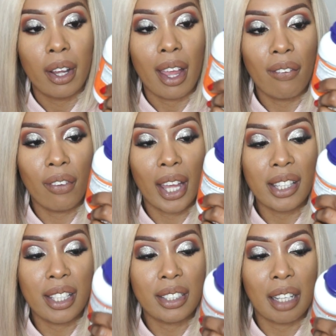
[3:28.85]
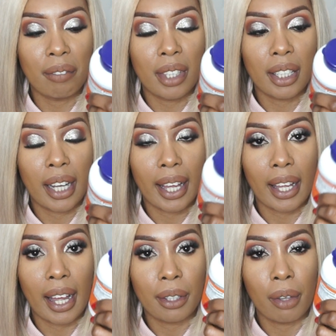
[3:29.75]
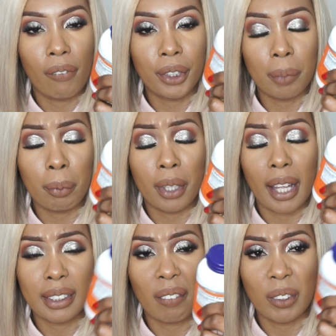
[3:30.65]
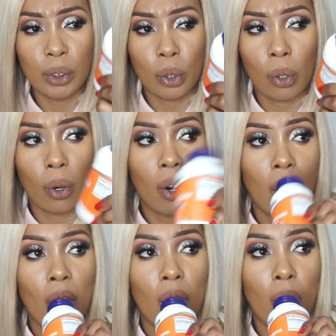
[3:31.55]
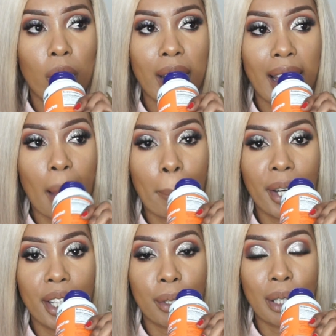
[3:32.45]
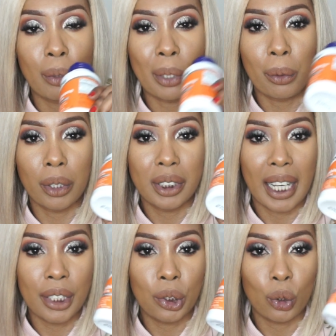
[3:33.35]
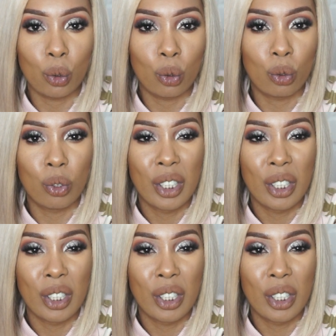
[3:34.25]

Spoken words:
If you get something like if you ship with the Sabo store or a company that will not charge you